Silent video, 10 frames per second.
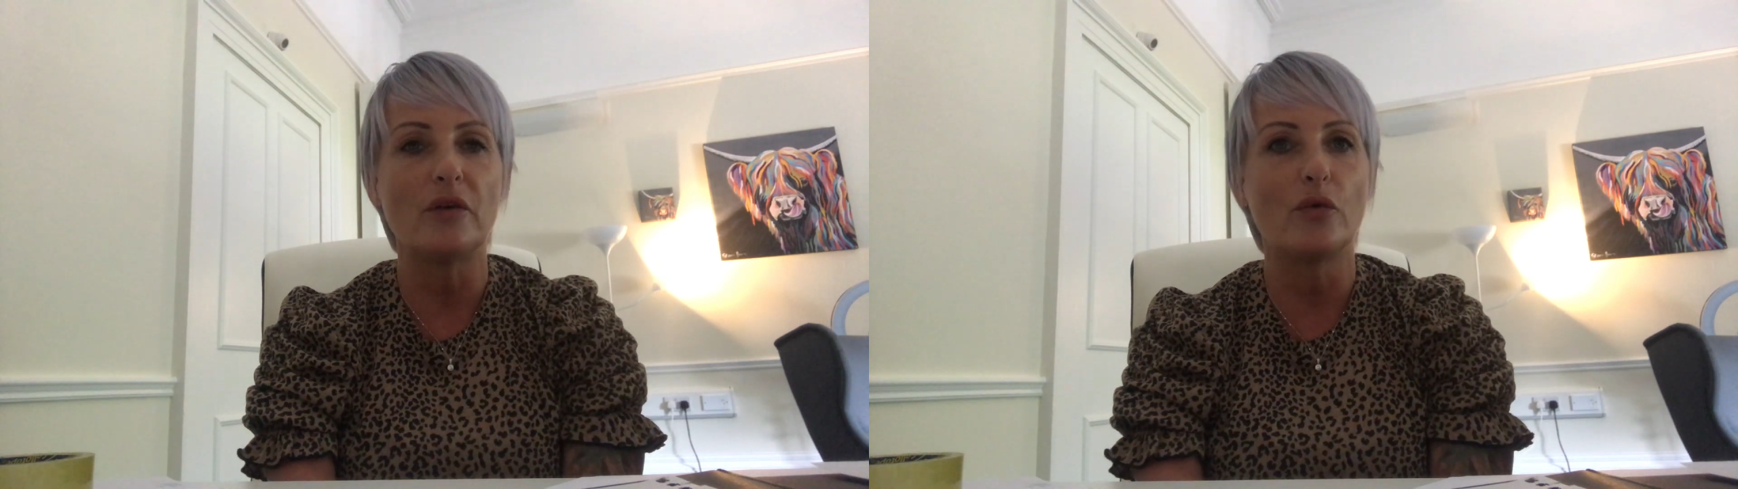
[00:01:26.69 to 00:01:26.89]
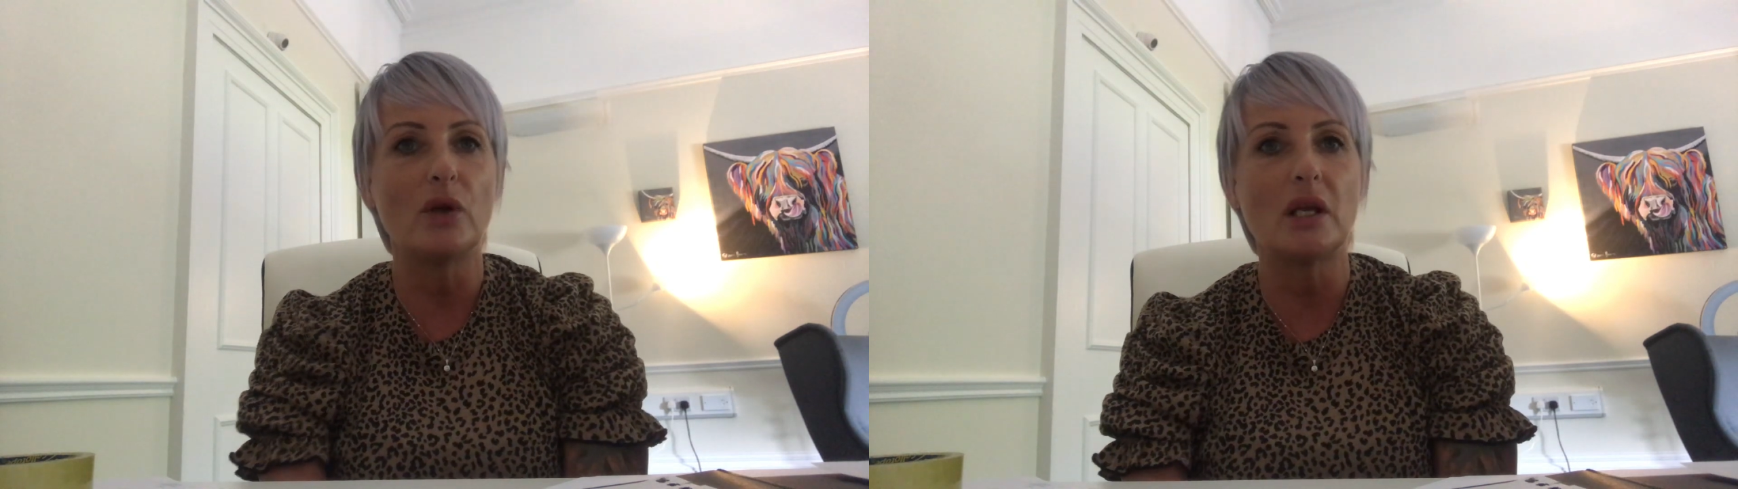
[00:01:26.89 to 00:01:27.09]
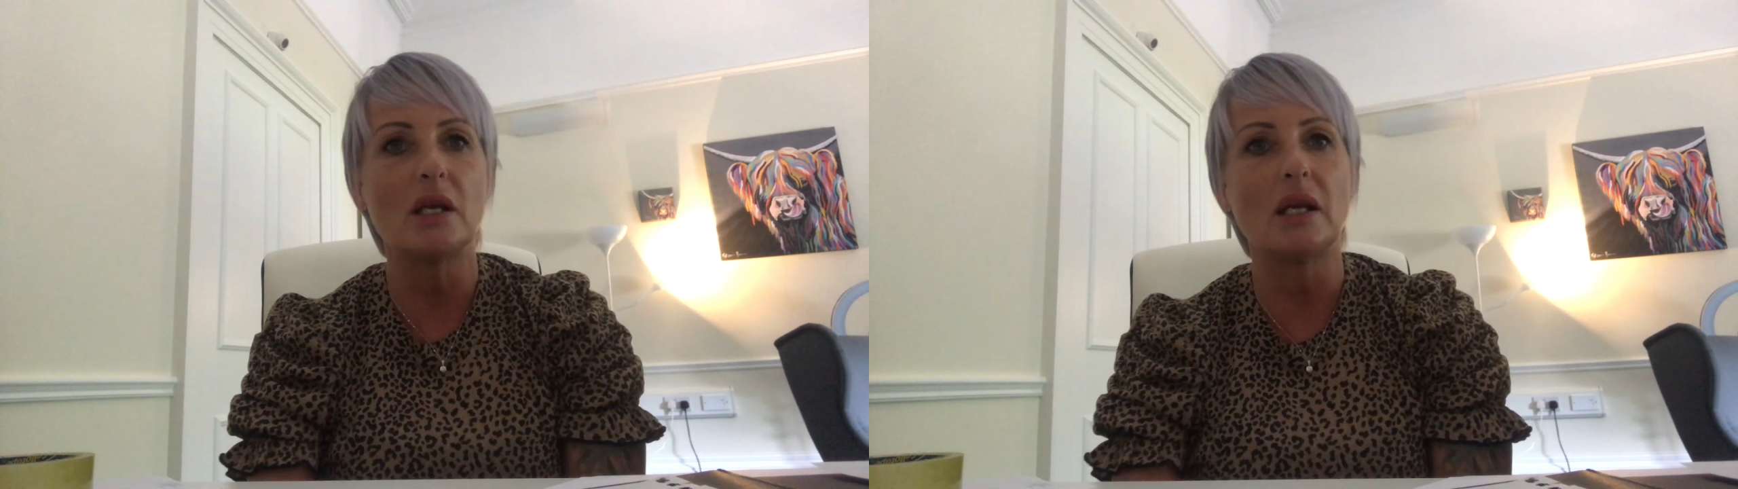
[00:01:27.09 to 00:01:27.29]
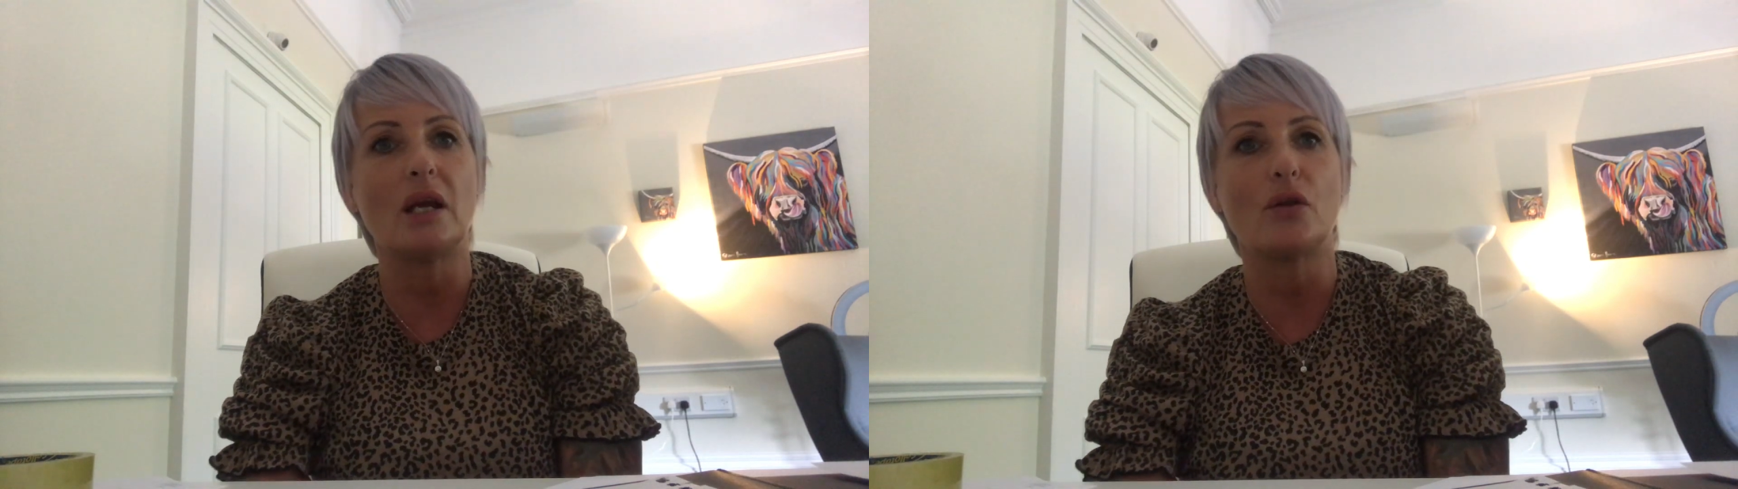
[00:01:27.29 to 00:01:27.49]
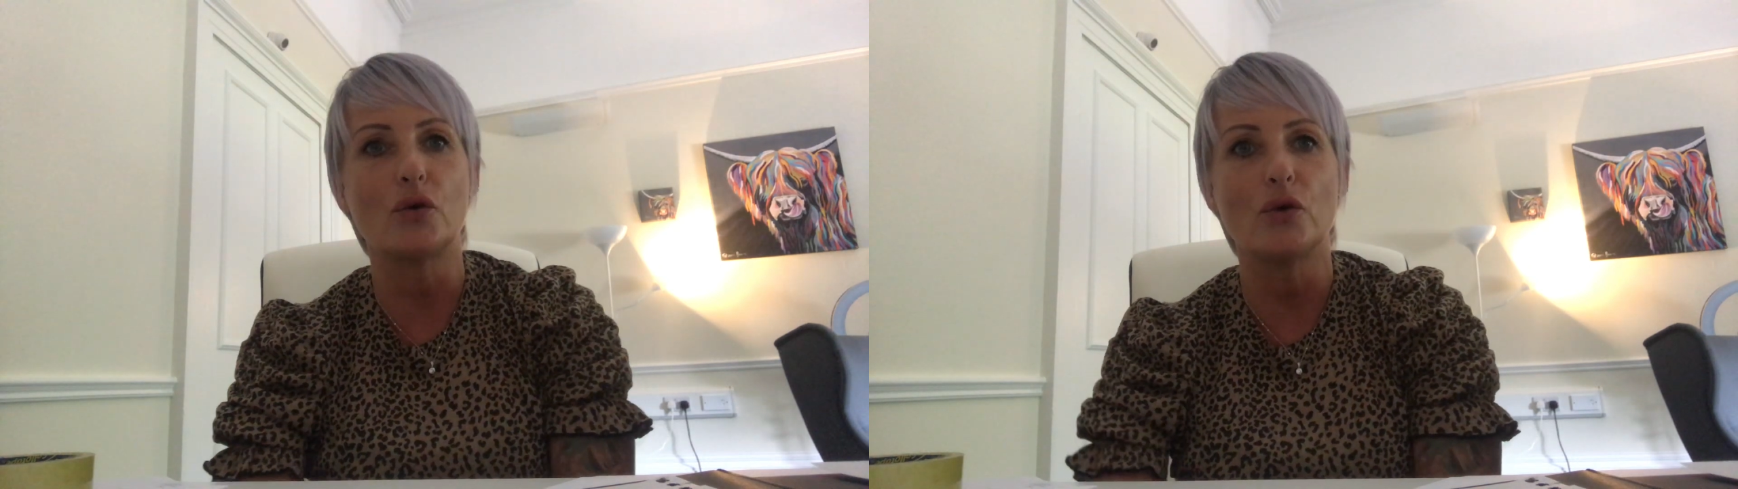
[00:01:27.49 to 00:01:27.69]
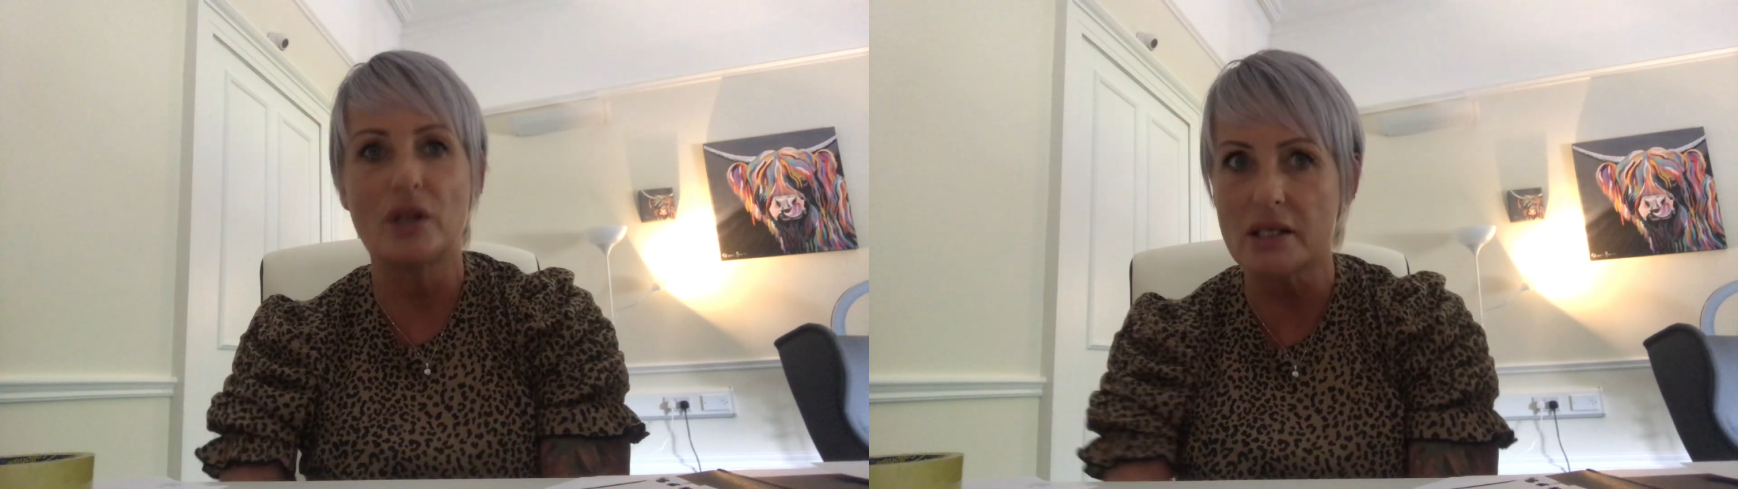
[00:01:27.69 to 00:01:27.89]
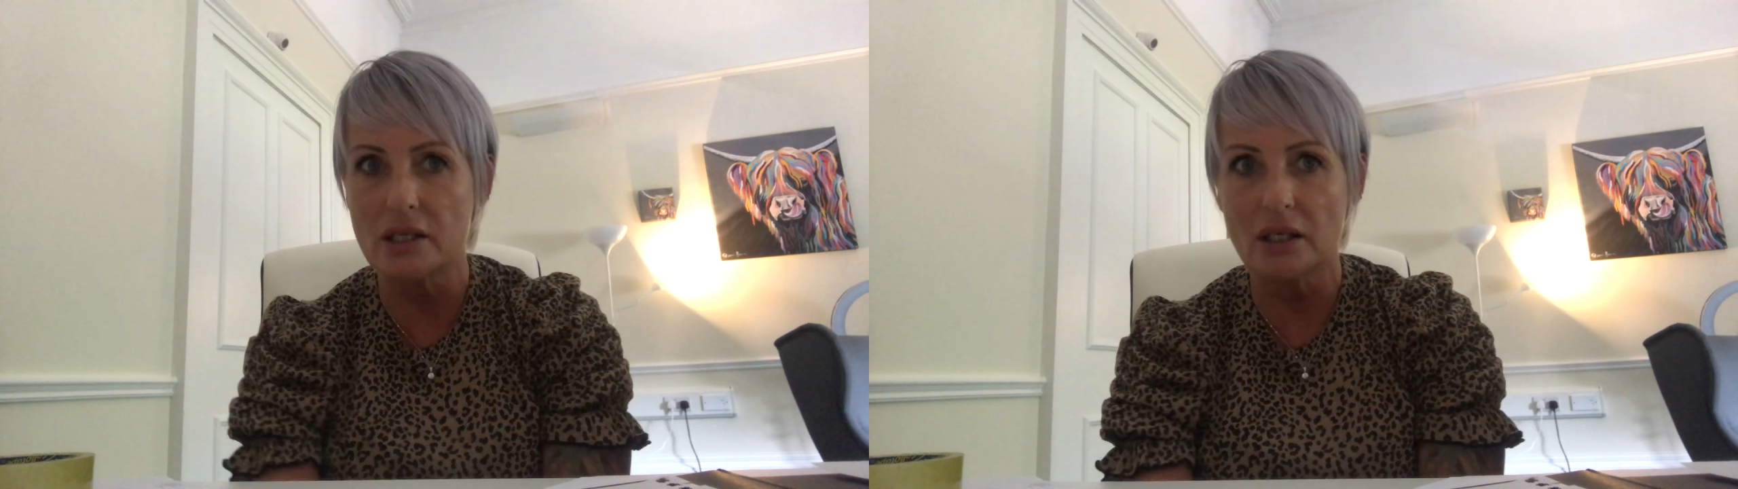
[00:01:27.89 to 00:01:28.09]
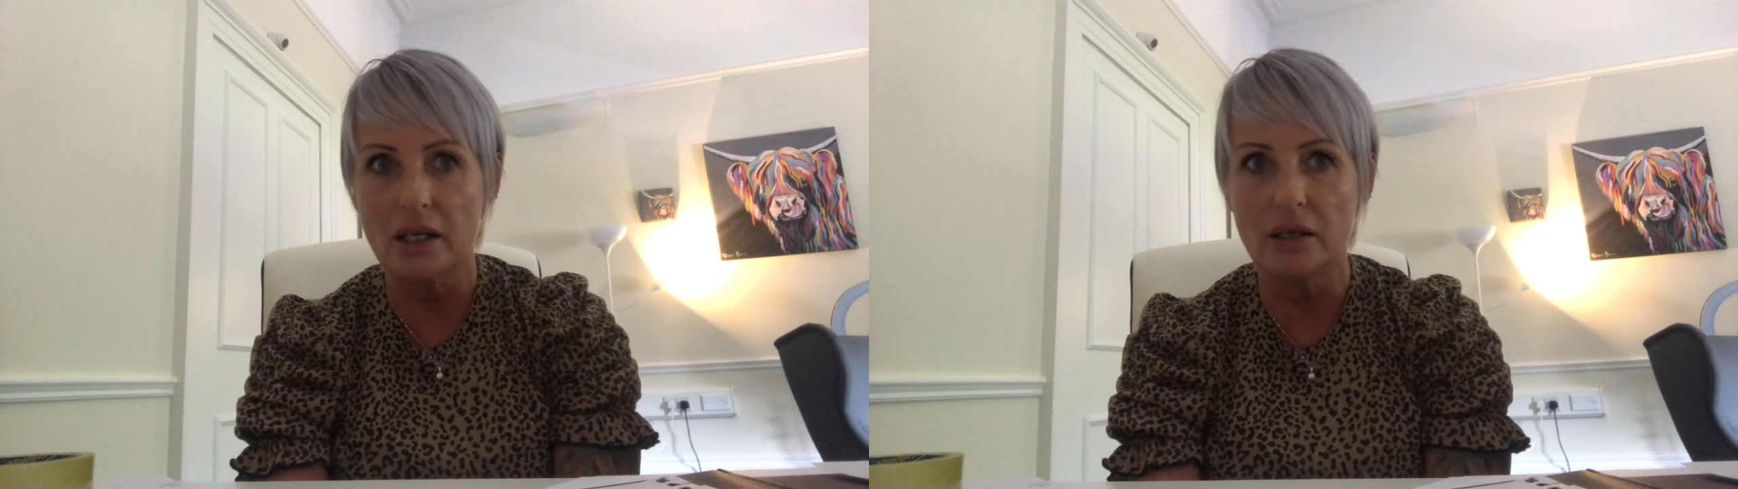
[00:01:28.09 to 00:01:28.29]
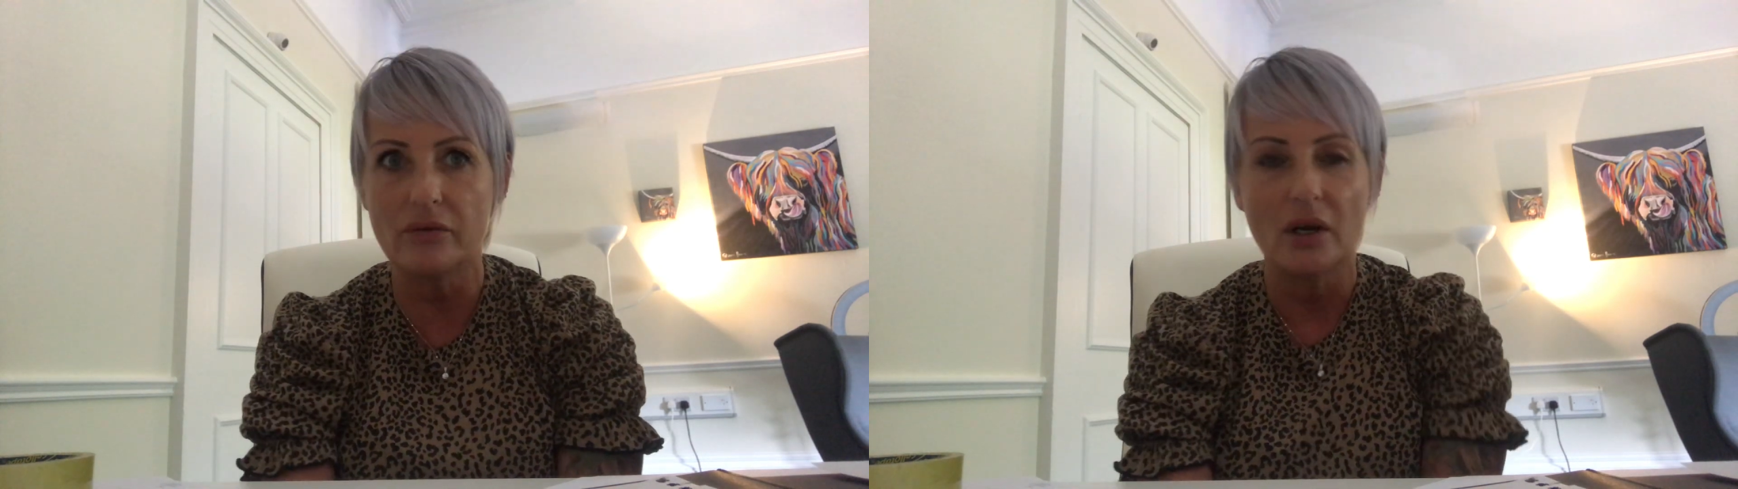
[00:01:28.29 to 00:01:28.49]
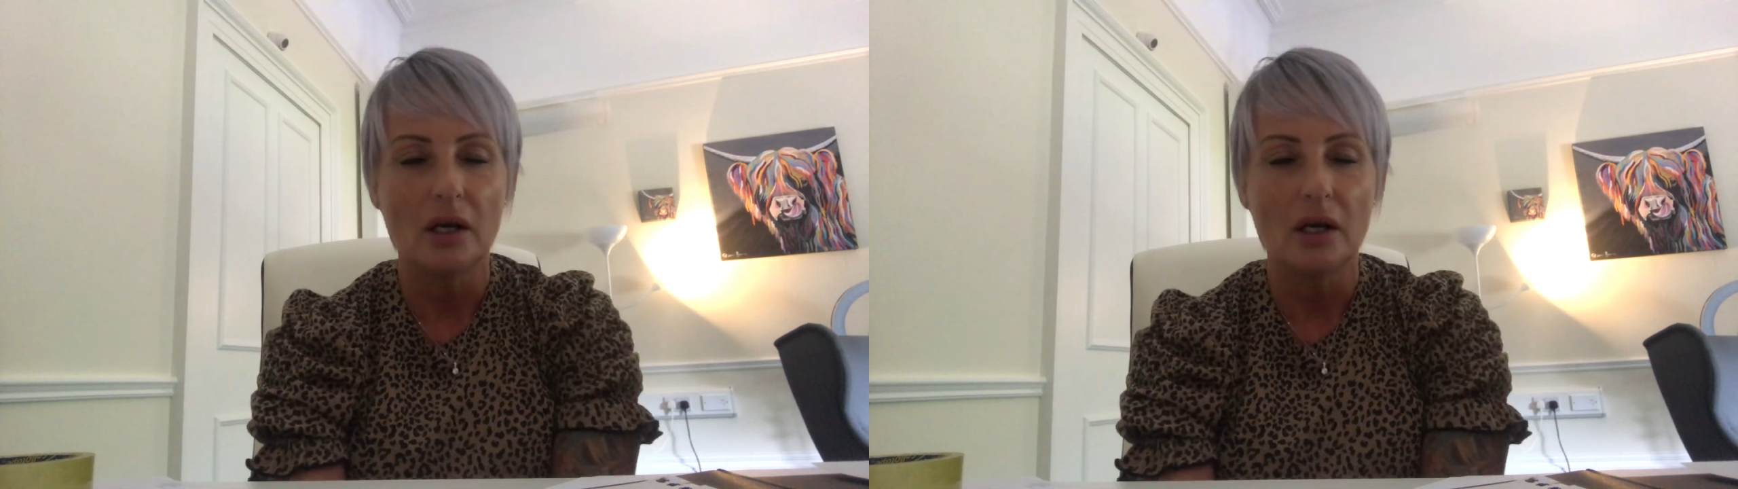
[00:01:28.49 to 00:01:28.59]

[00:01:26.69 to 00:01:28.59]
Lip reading: If we can get through this in life,